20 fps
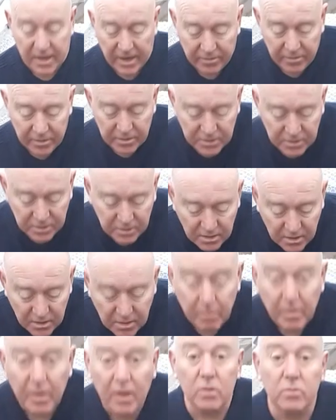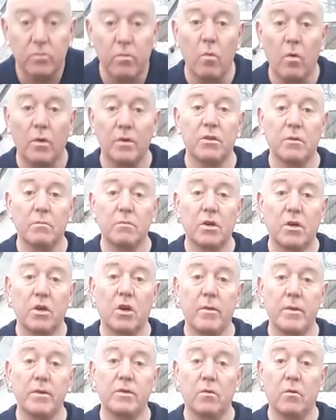carrots, because we want them to
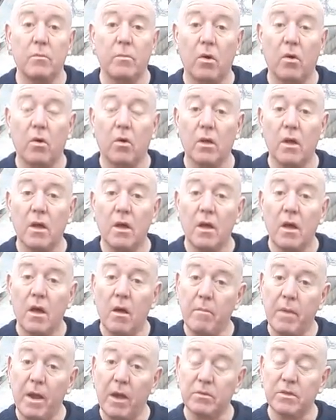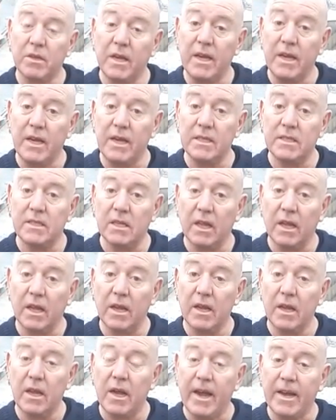grow into a ball and be able to easily
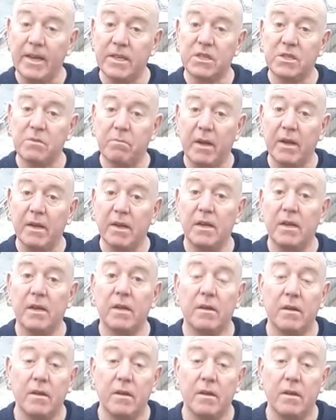expand.